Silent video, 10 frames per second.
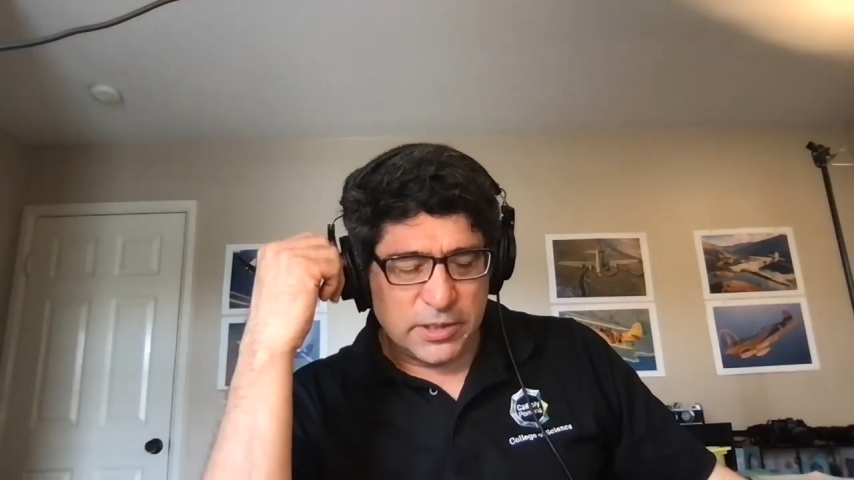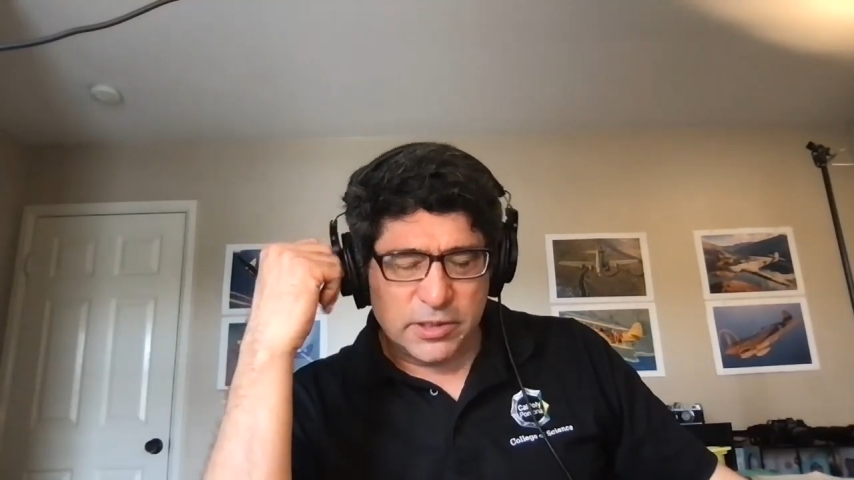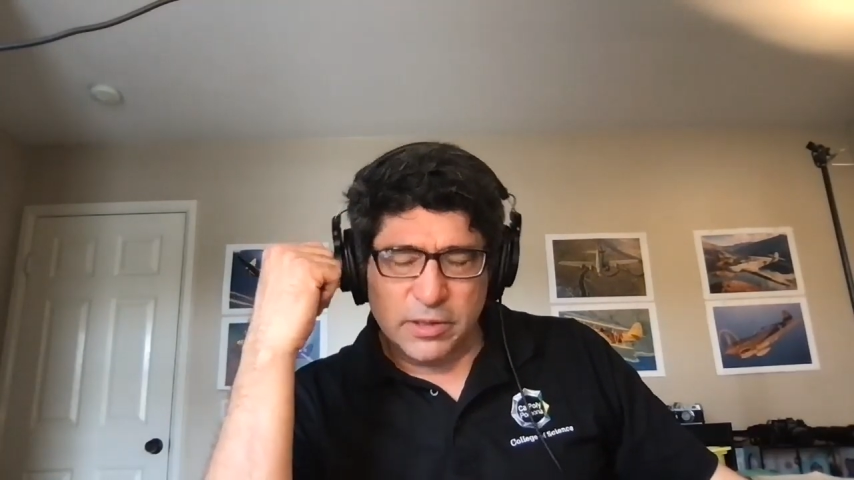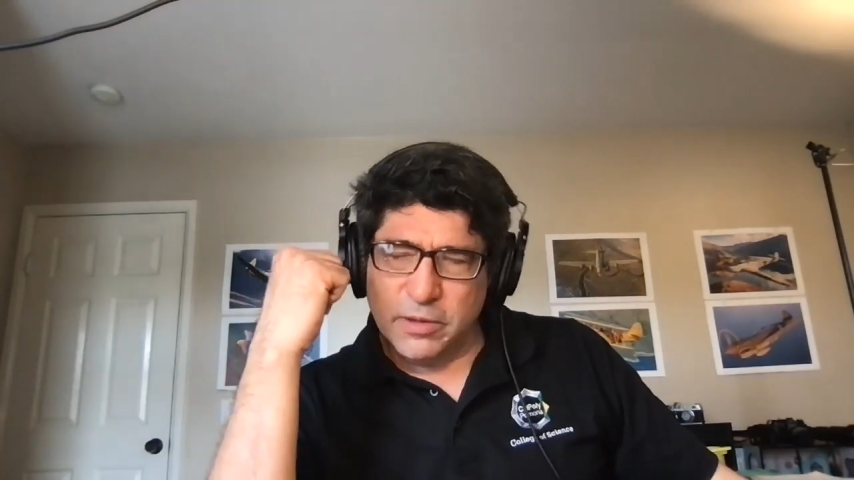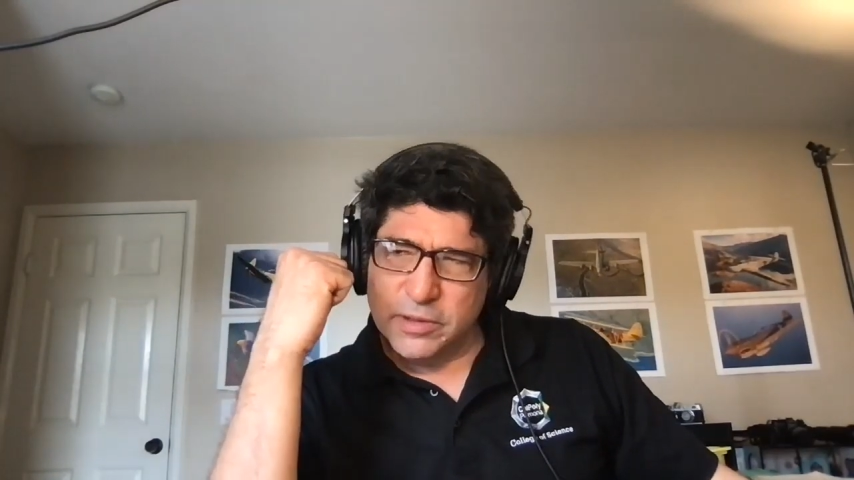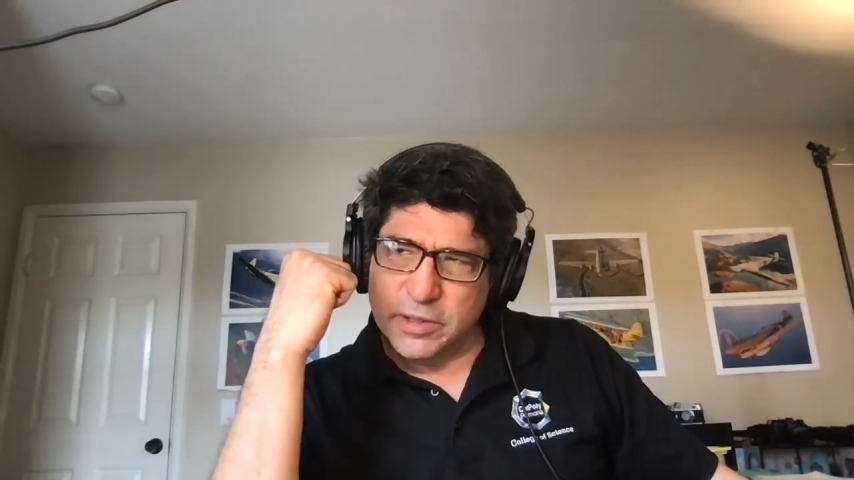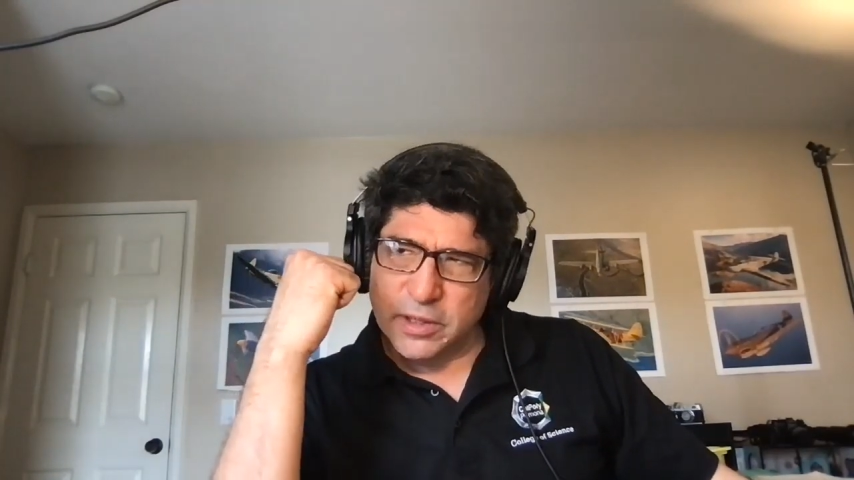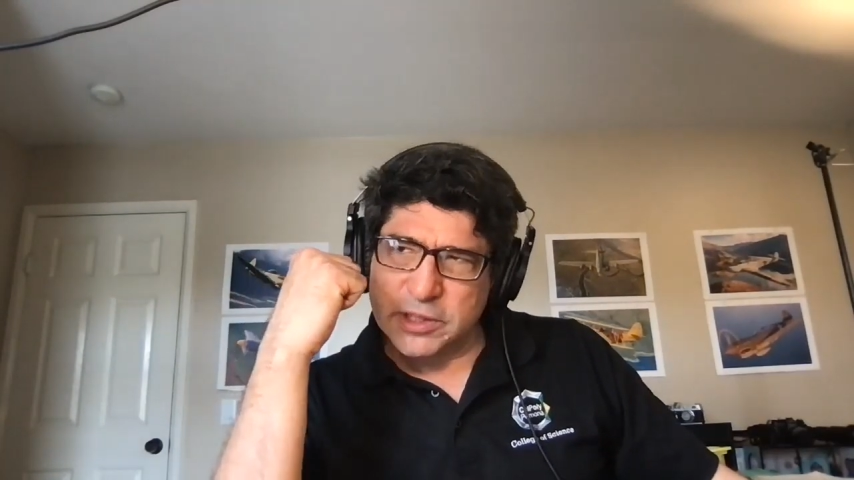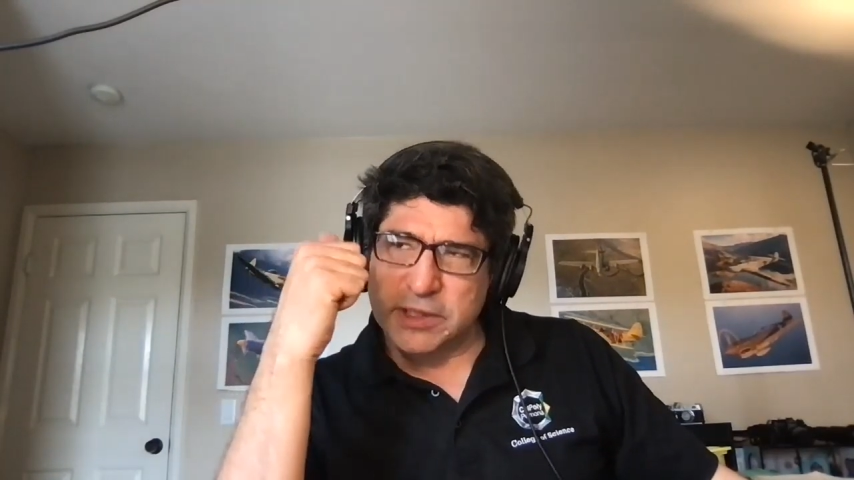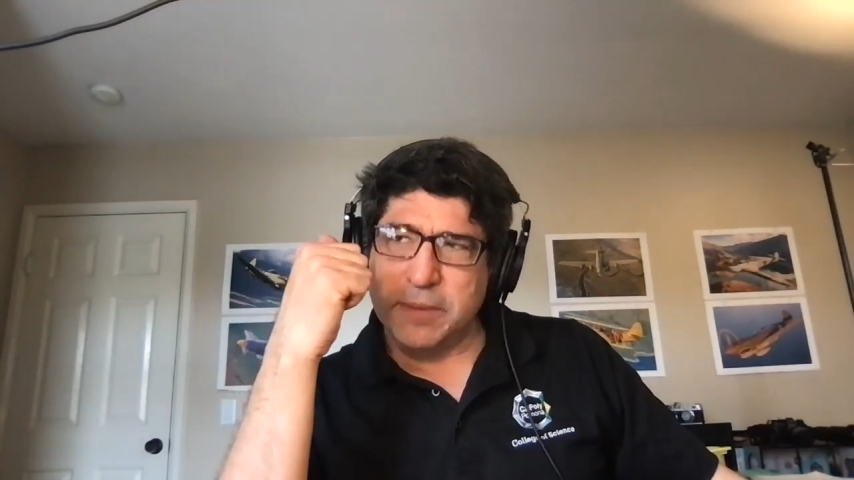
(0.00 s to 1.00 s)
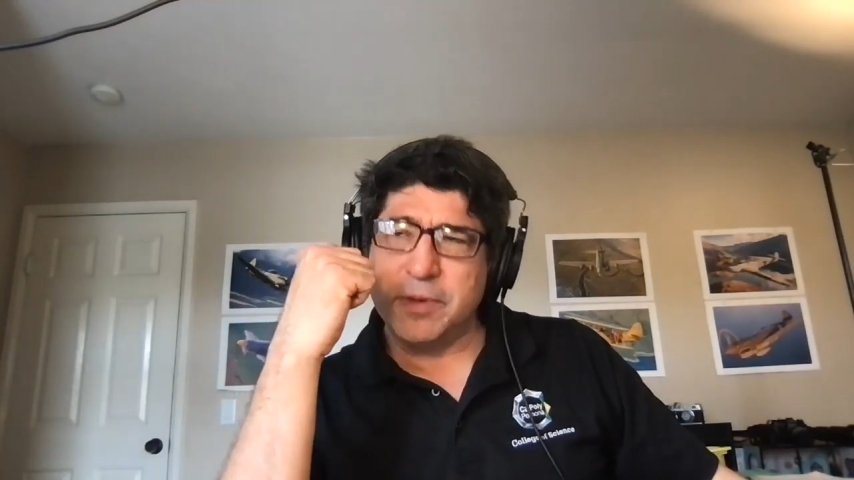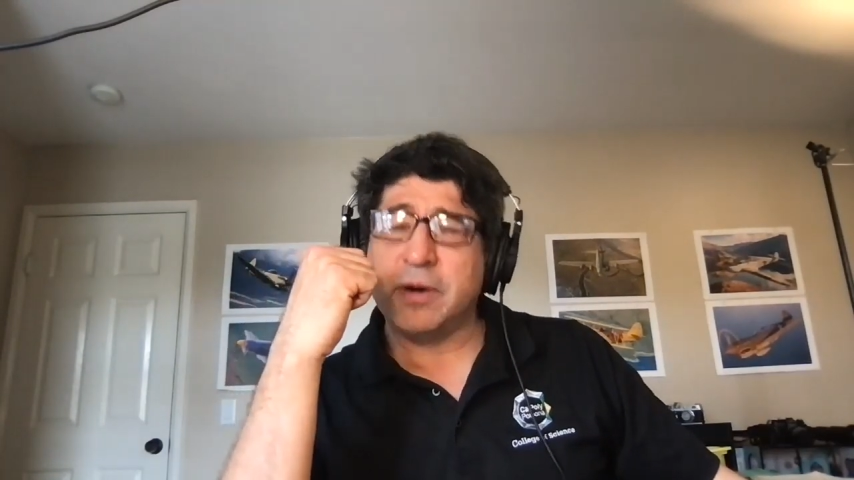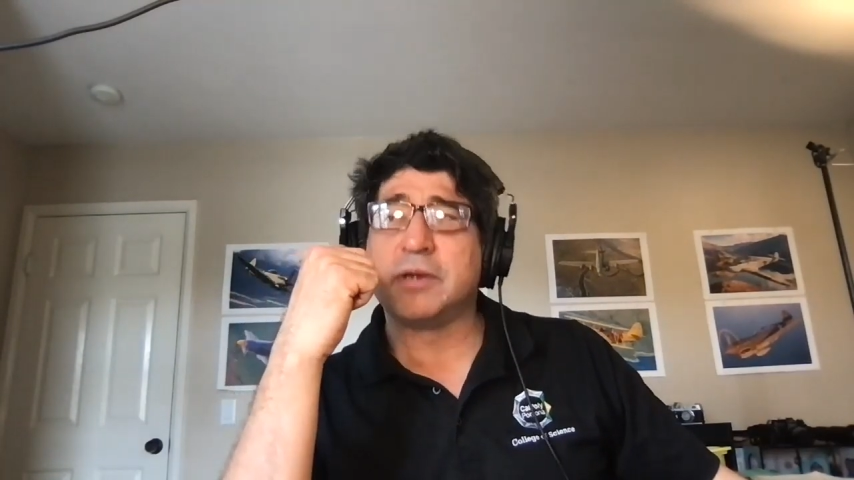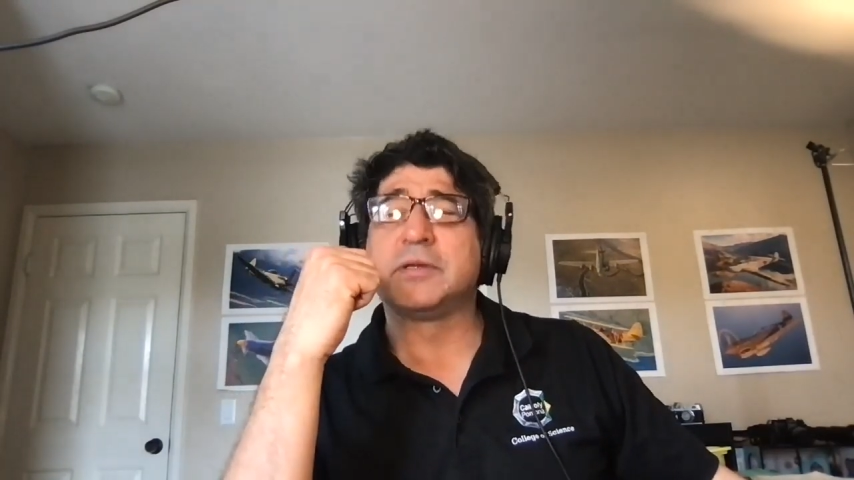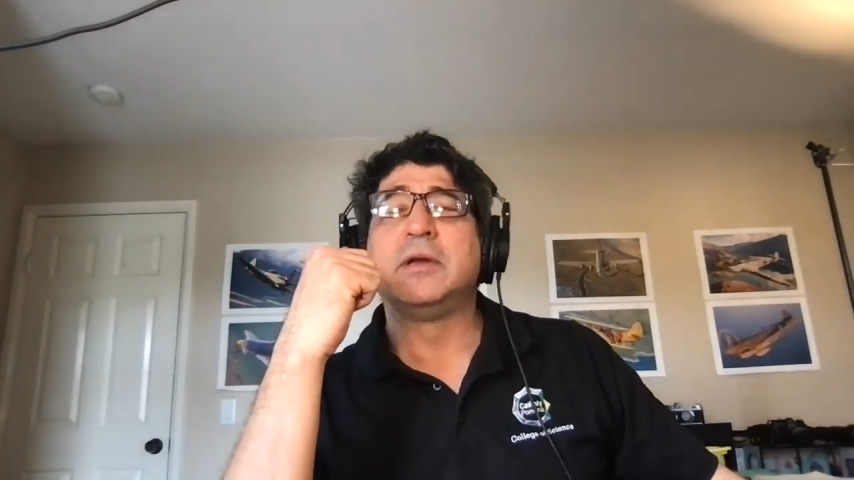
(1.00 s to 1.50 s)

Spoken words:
So those are seminars.